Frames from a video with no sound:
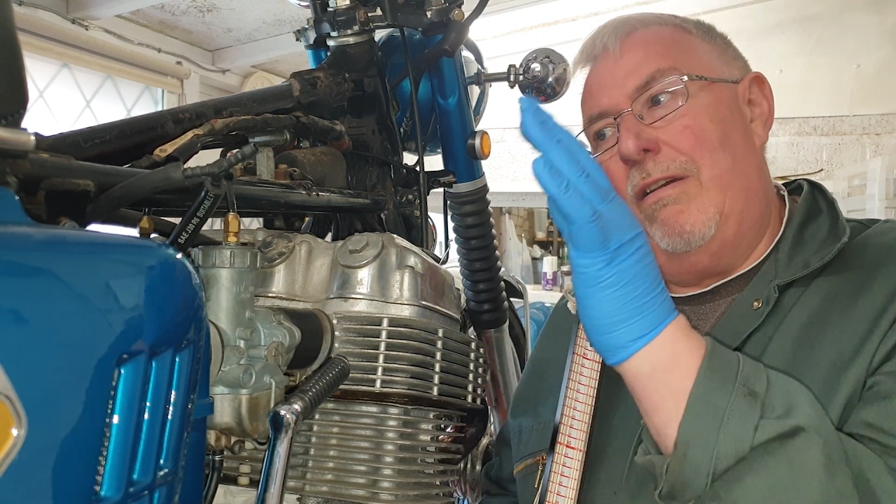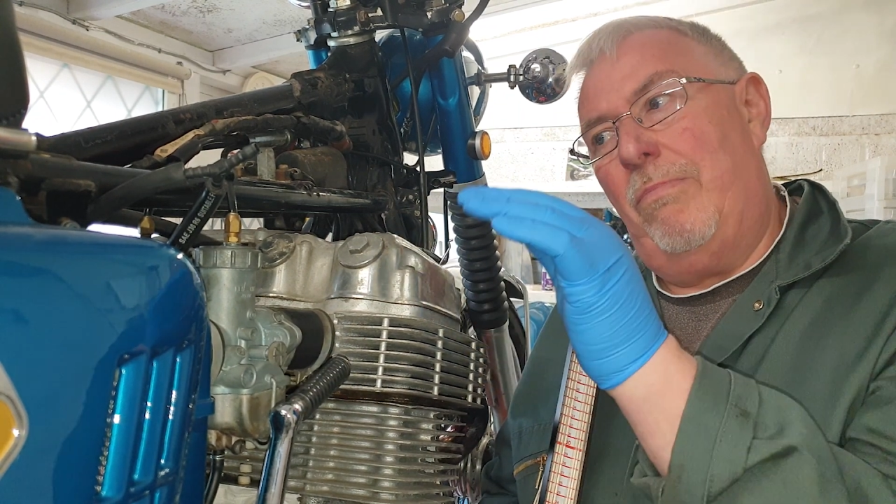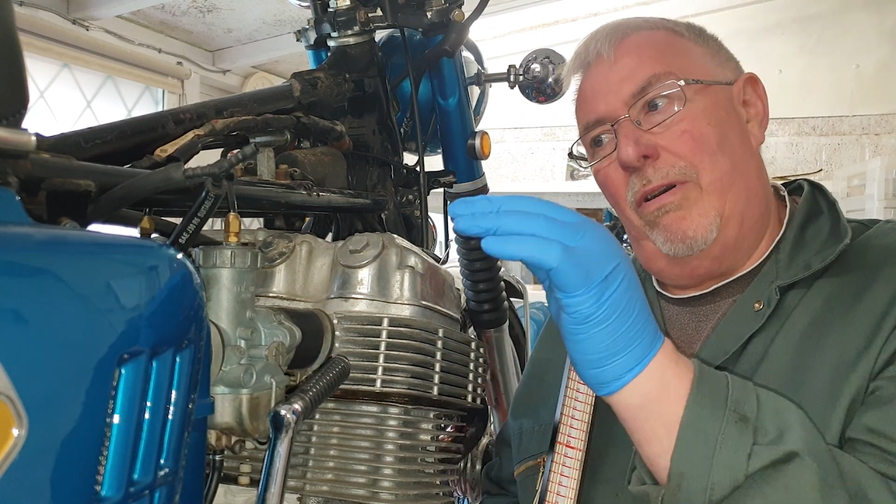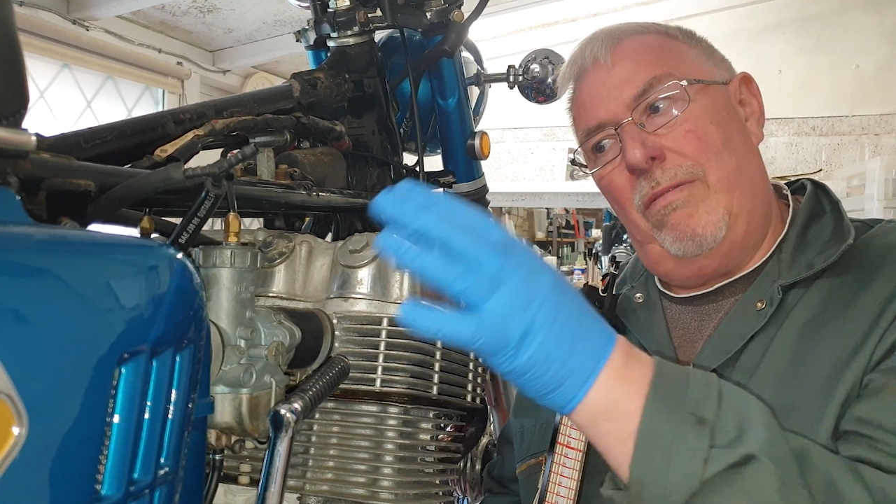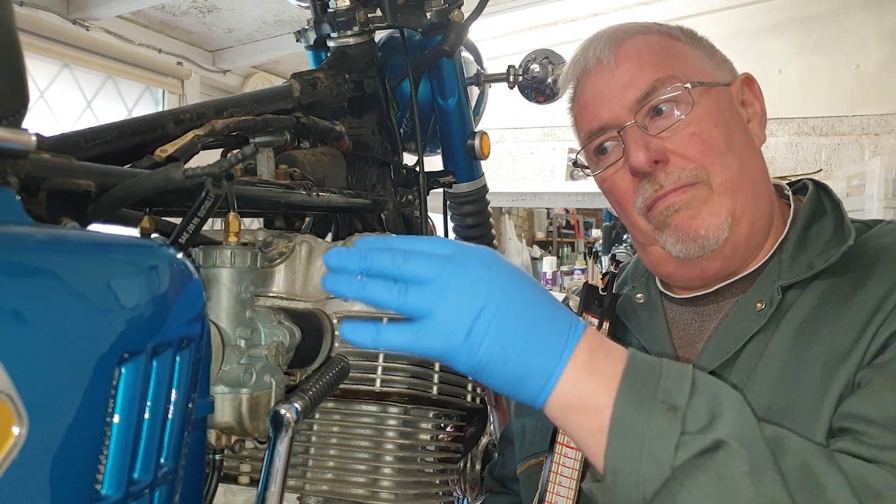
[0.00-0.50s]

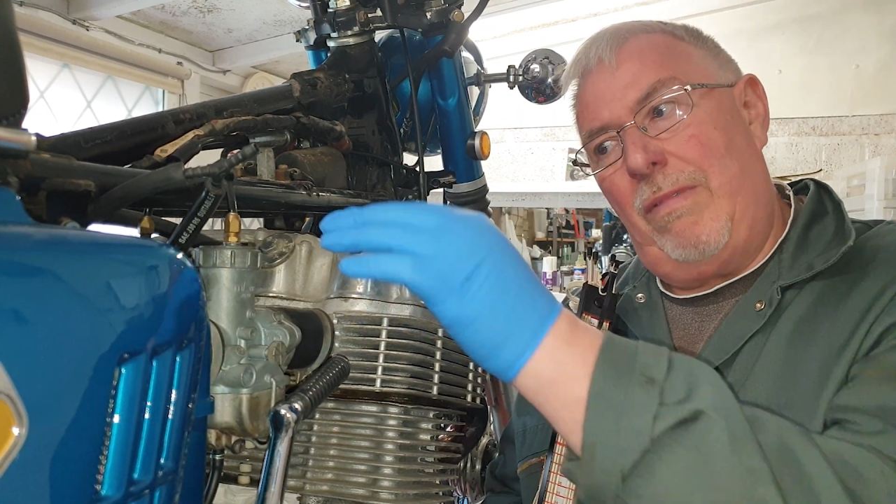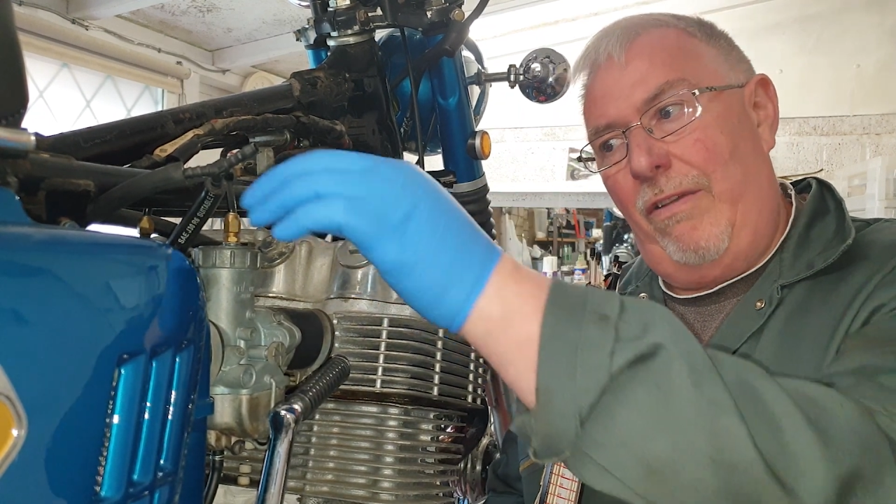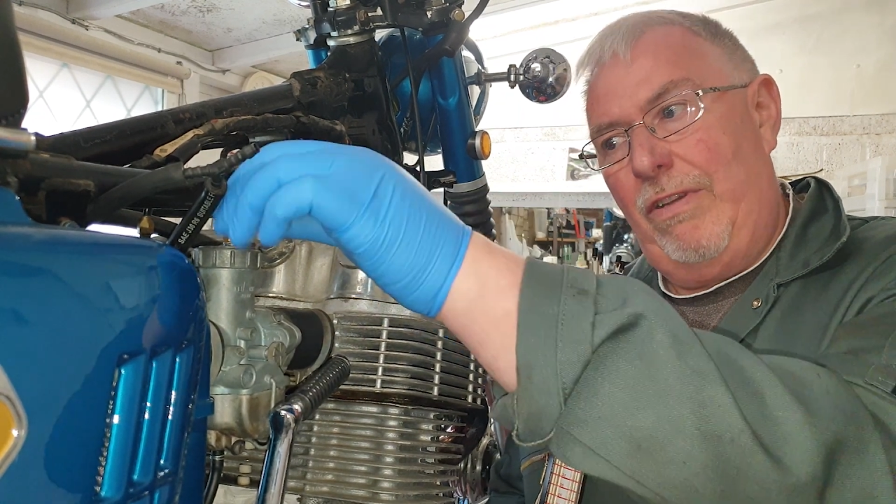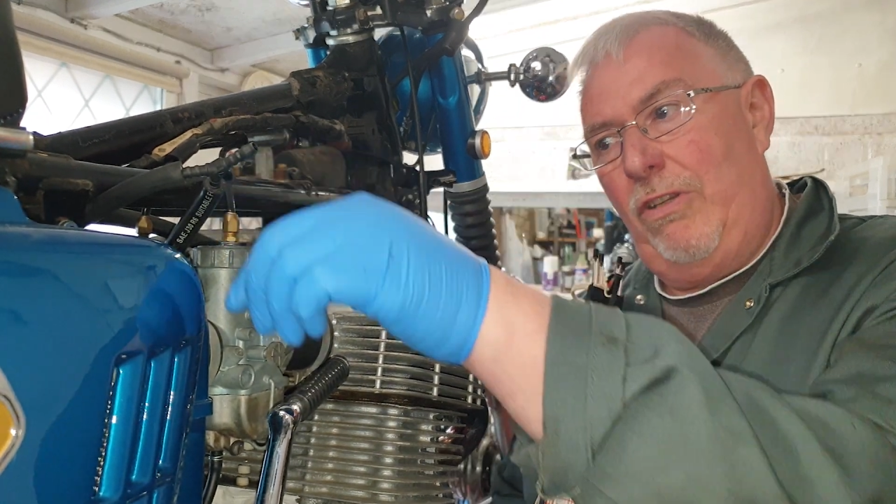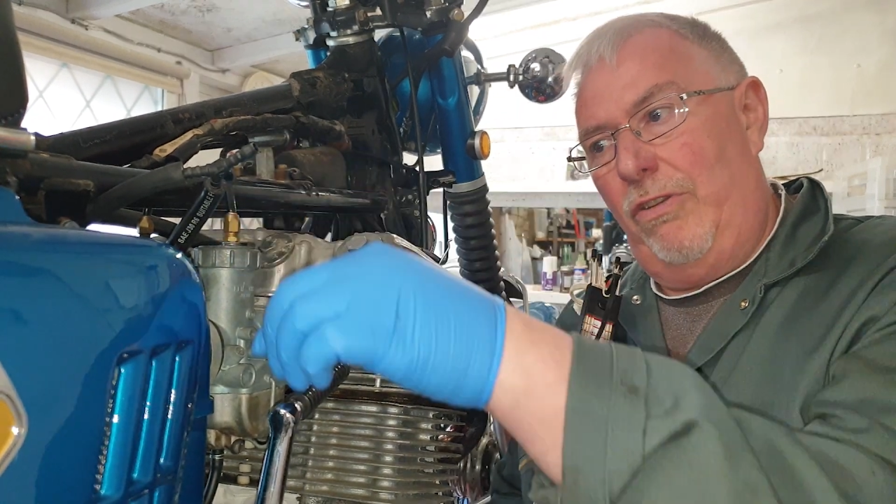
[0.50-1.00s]
But
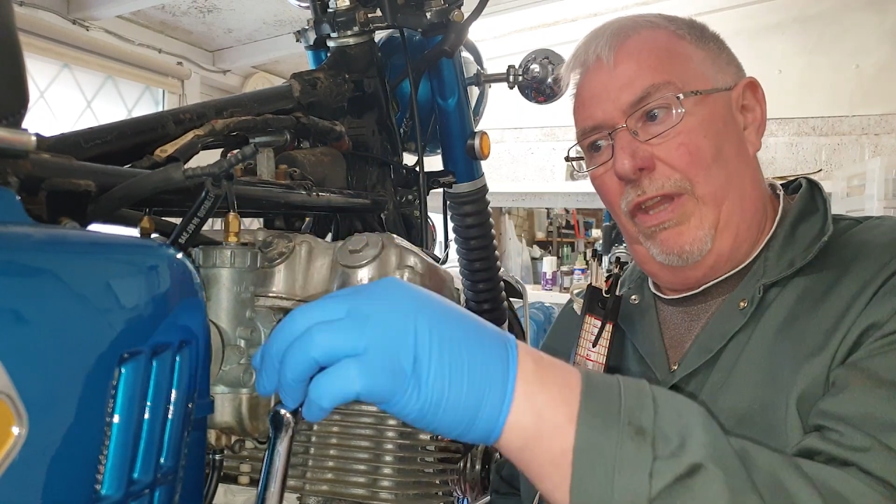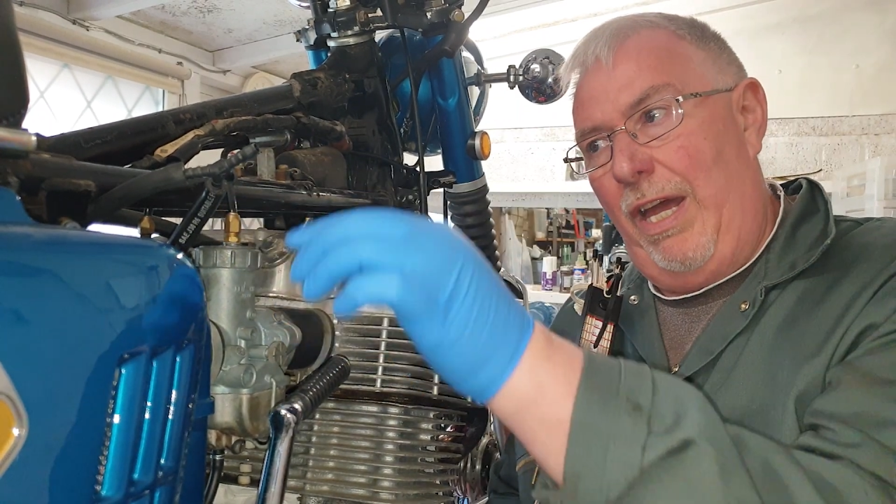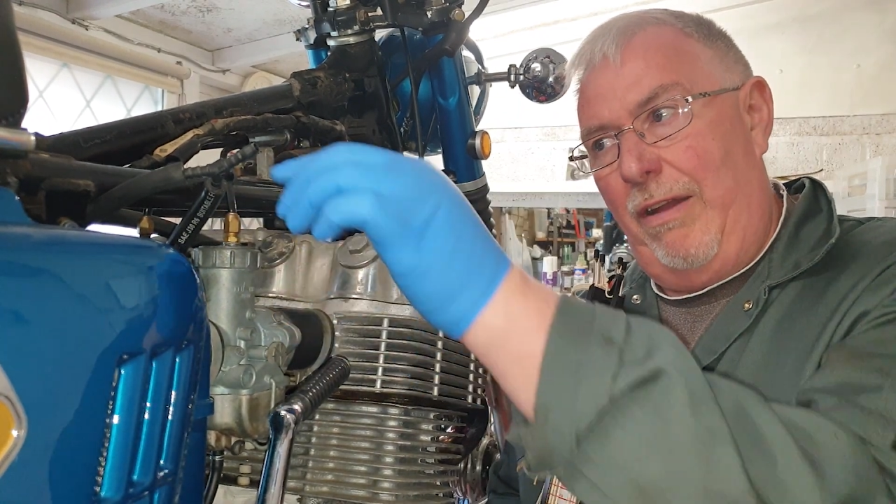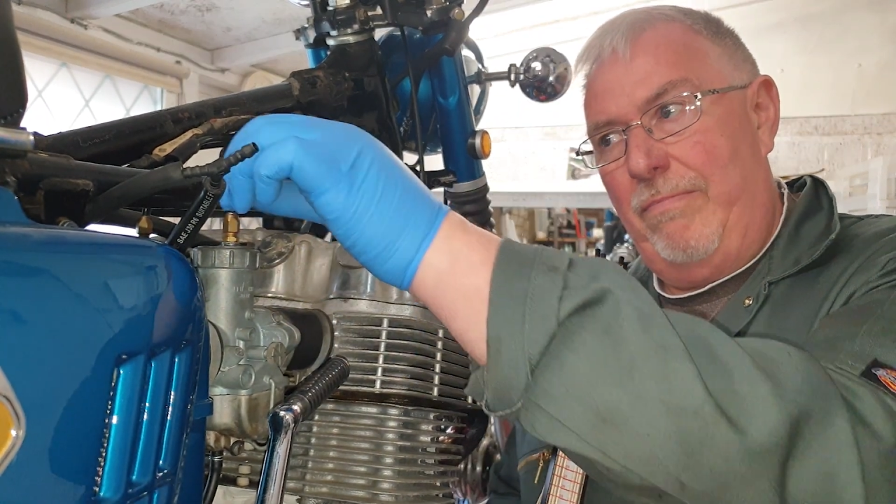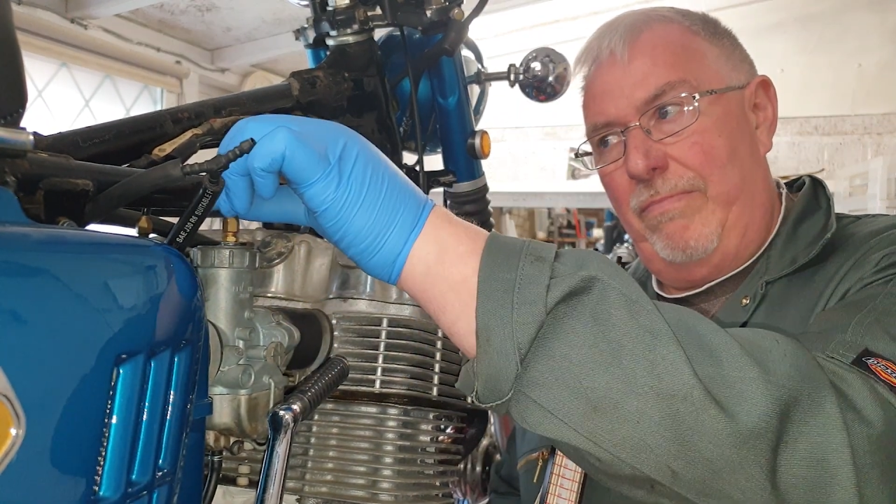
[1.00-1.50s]
having done
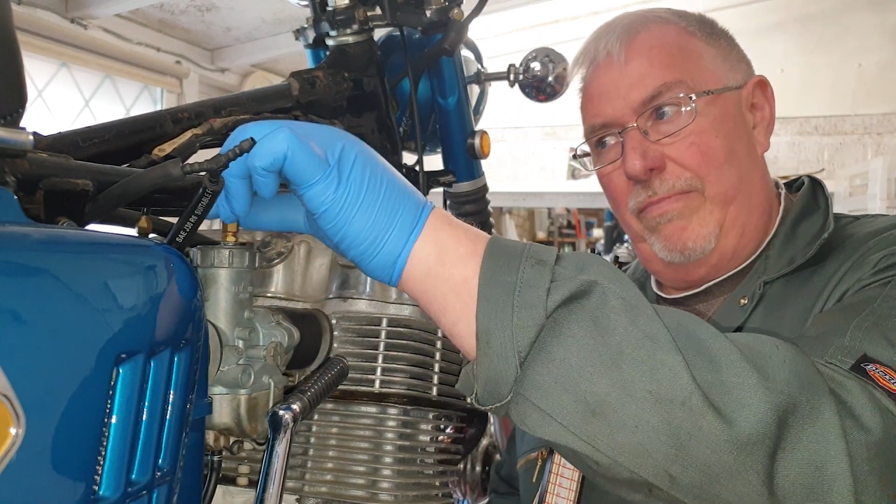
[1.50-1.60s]
that,